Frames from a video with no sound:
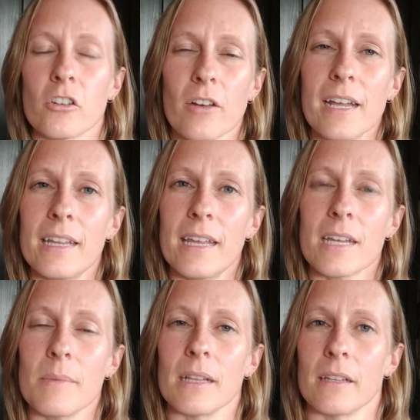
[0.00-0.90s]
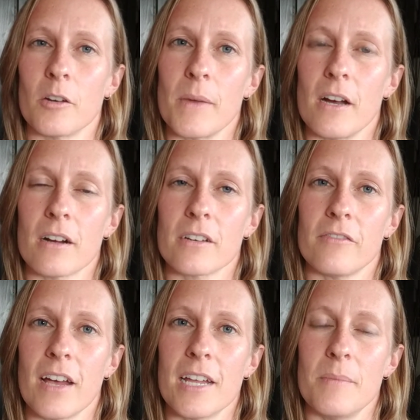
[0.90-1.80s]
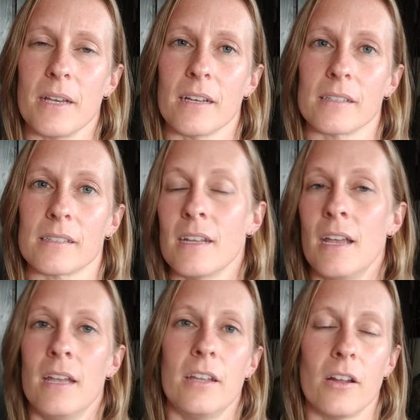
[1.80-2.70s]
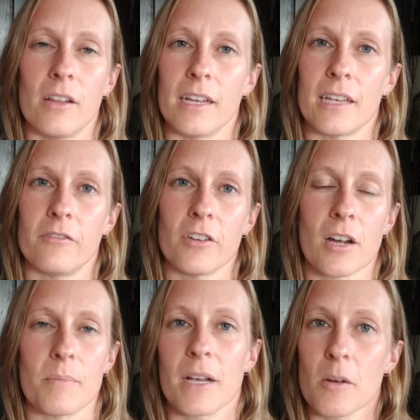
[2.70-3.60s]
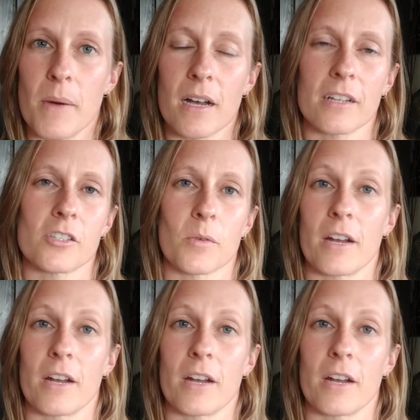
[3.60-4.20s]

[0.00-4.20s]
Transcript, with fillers: Granted, they can be a little bit hard to find because, you know, like if you're on BiggerPockets or